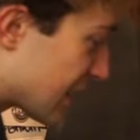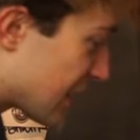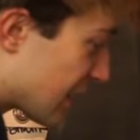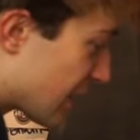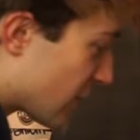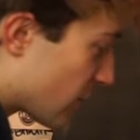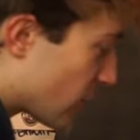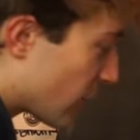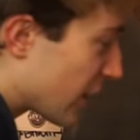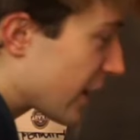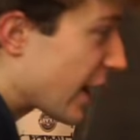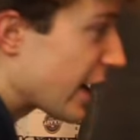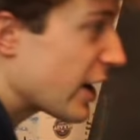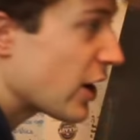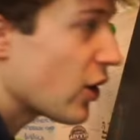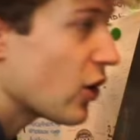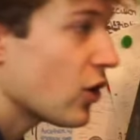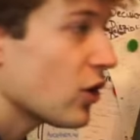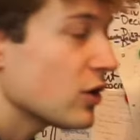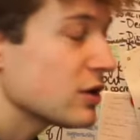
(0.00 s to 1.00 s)
what I
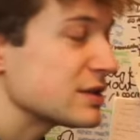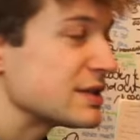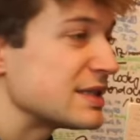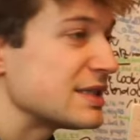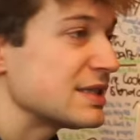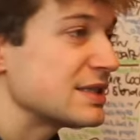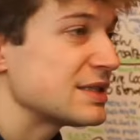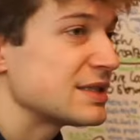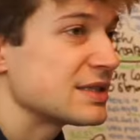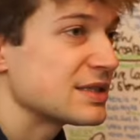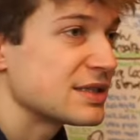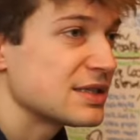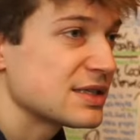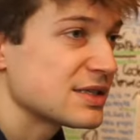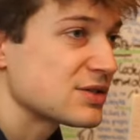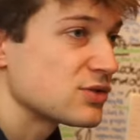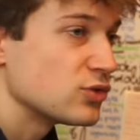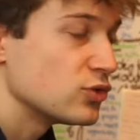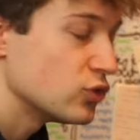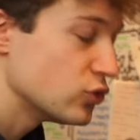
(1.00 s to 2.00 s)
all did in
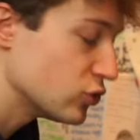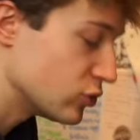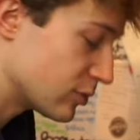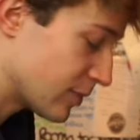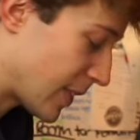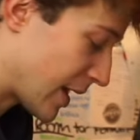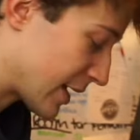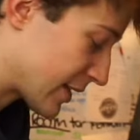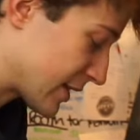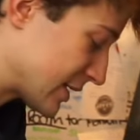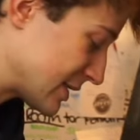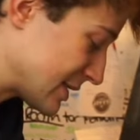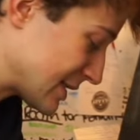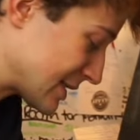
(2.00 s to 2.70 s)
this room. Like this is